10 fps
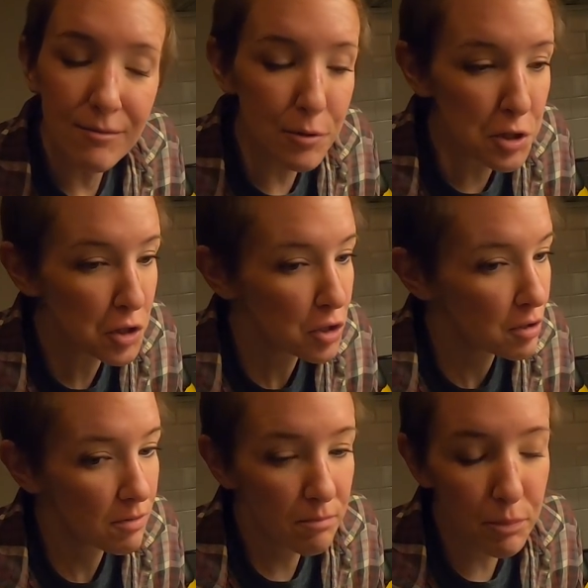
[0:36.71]

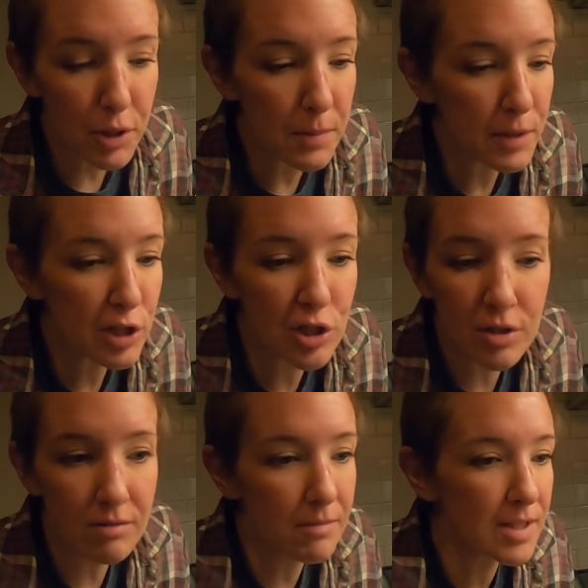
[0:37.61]
which pretty
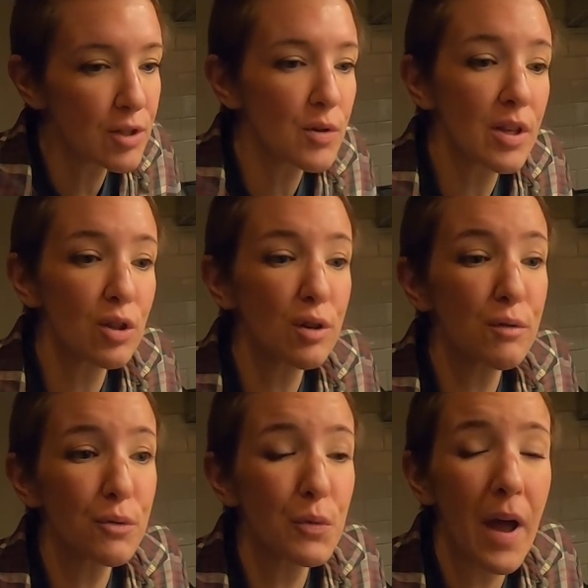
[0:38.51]
much means you can look
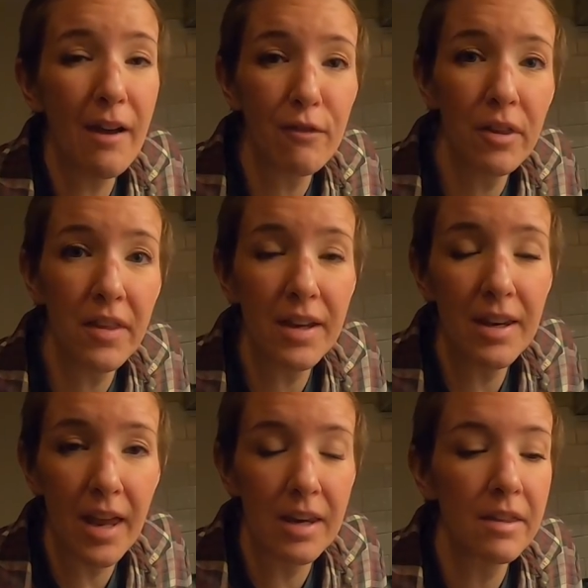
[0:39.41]
through everything
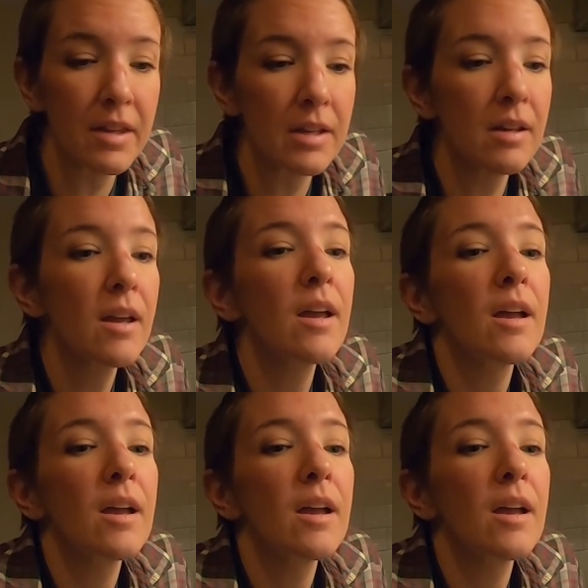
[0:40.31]
and anything.